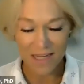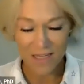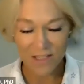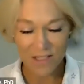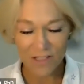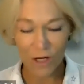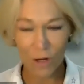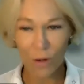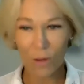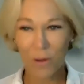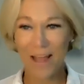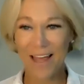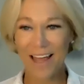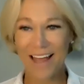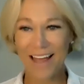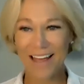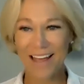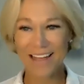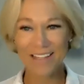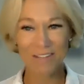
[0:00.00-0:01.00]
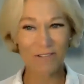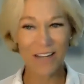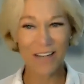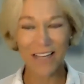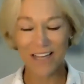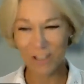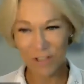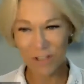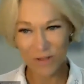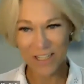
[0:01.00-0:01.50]
So it's
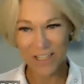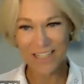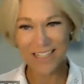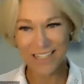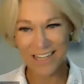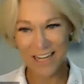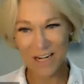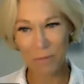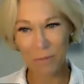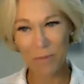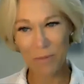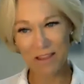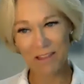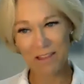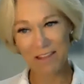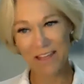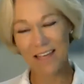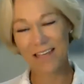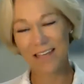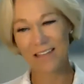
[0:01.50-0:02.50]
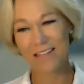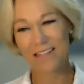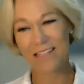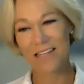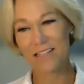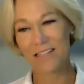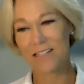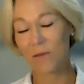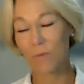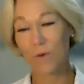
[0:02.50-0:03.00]
really a unique setup, I think, in the
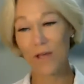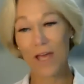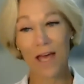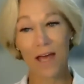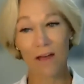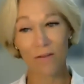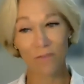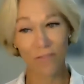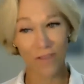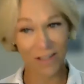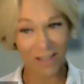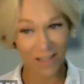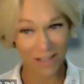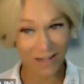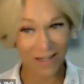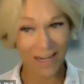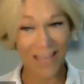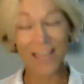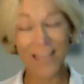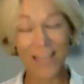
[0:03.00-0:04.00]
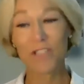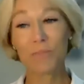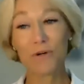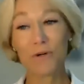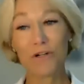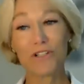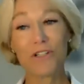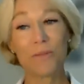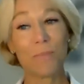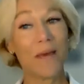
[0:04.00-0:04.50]
sense that we have an
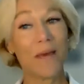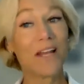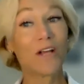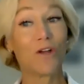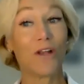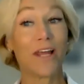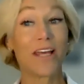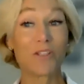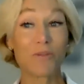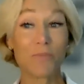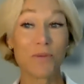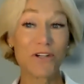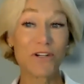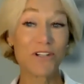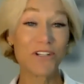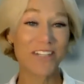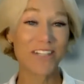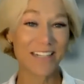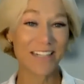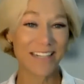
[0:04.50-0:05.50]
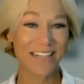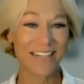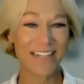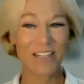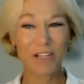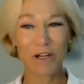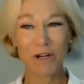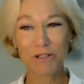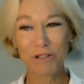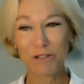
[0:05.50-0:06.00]
expert, a medical expert in
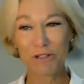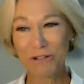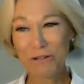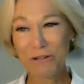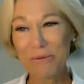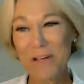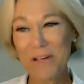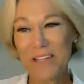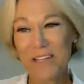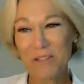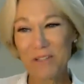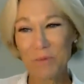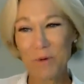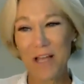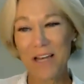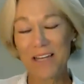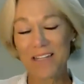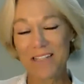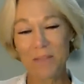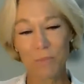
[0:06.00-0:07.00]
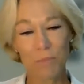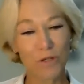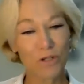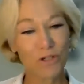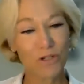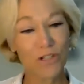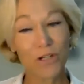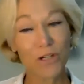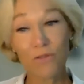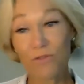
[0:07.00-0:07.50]
Dr. Crew, as well as a
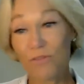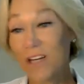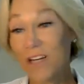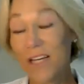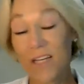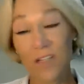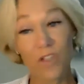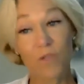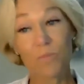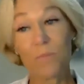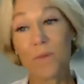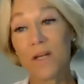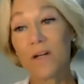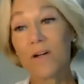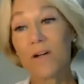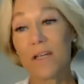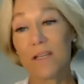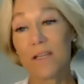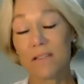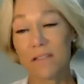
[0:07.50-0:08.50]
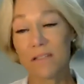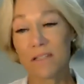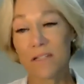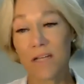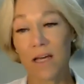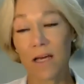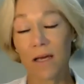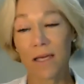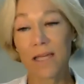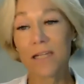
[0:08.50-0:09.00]
person who's really experienced
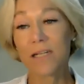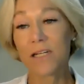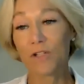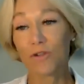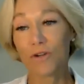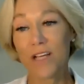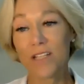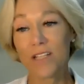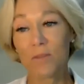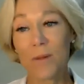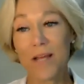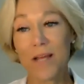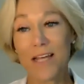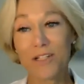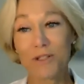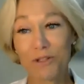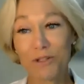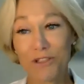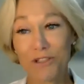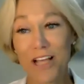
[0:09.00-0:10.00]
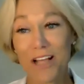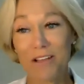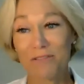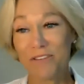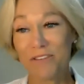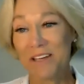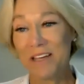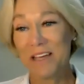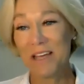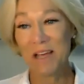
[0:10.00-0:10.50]
kidney transplant herself.
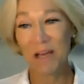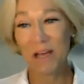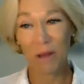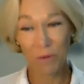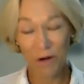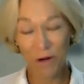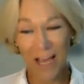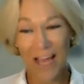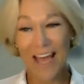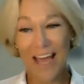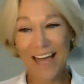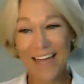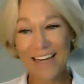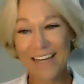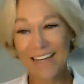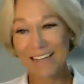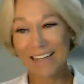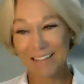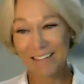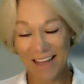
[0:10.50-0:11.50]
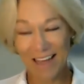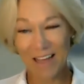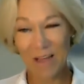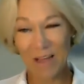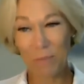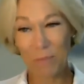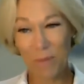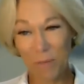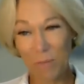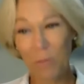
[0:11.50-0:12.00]
I want to add that
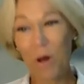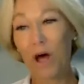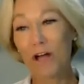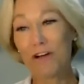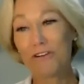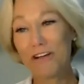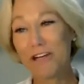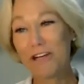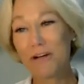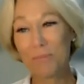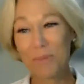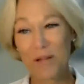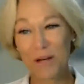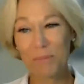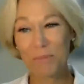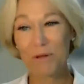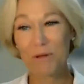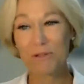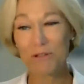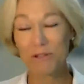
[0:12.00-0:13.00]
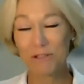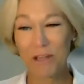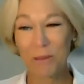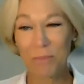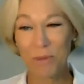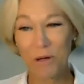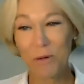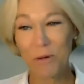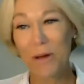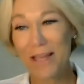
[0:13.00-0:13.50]
I'm a moderator, but I'm also
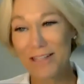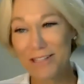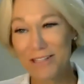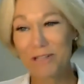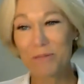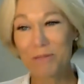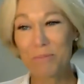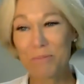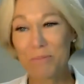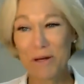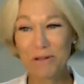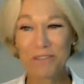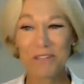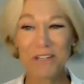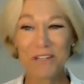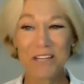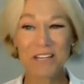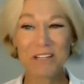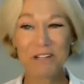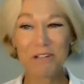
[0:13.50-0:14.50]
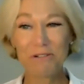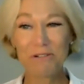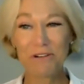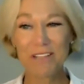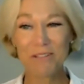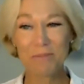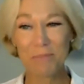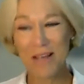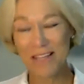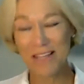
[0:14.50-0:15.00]
someone who has experienced a kidney
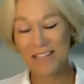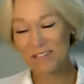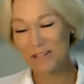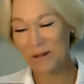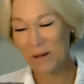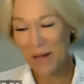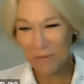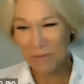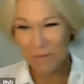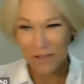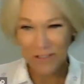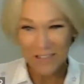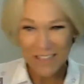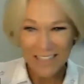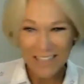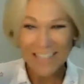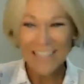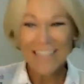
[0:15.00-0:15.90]
transplant. So I will